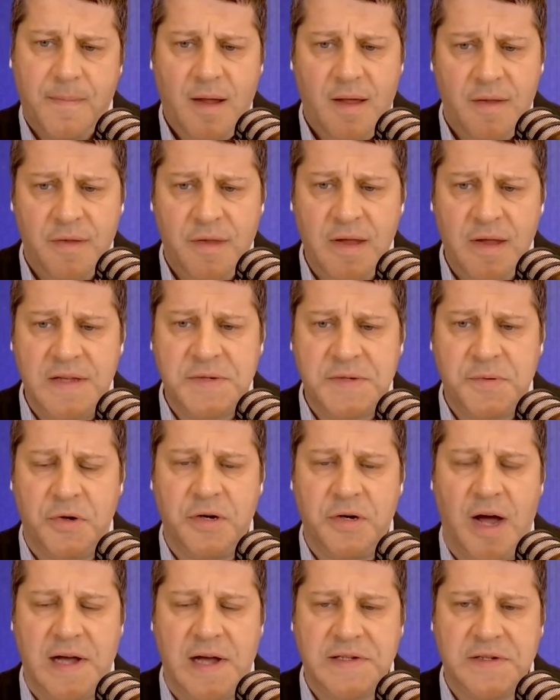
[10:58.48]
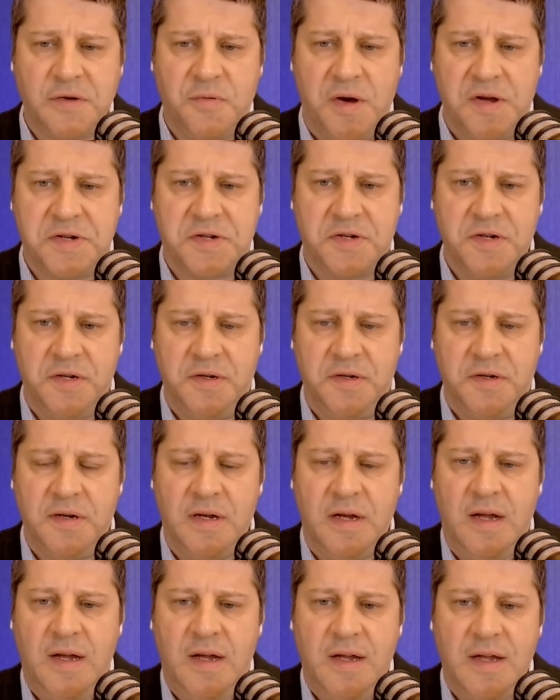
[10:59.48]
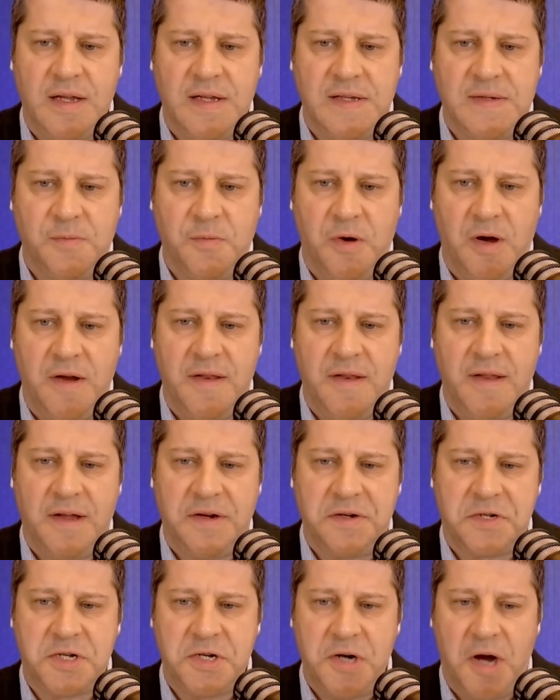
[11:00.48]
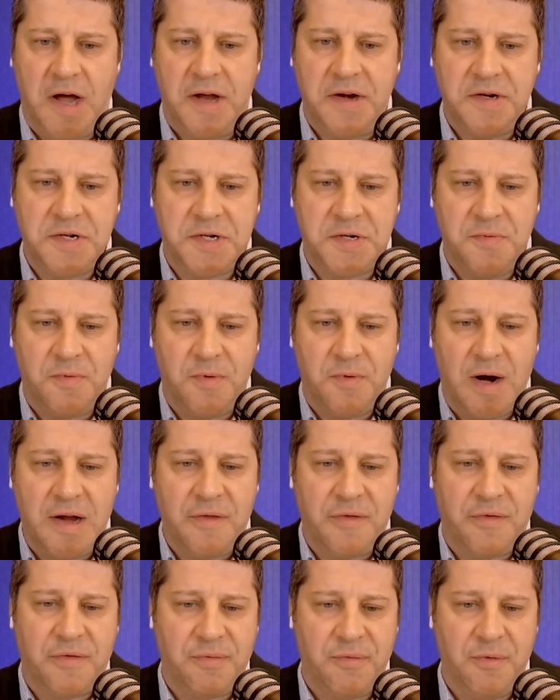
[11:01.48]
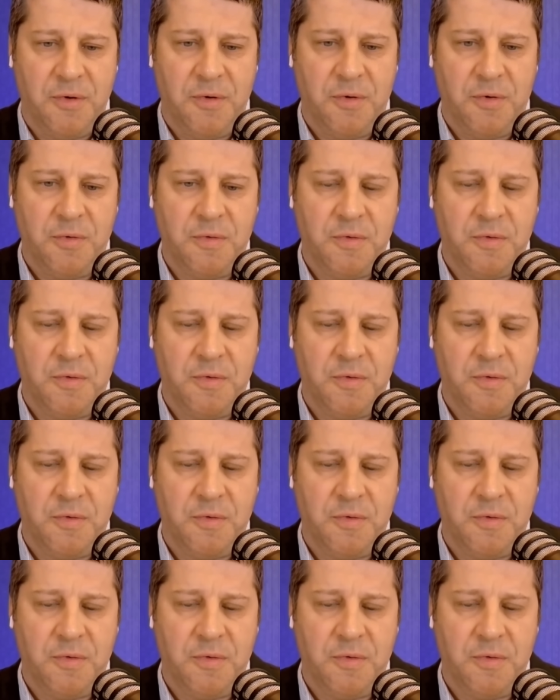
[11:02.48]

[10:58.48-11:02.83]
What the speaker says: the Israel-Gaza question is one that shot right through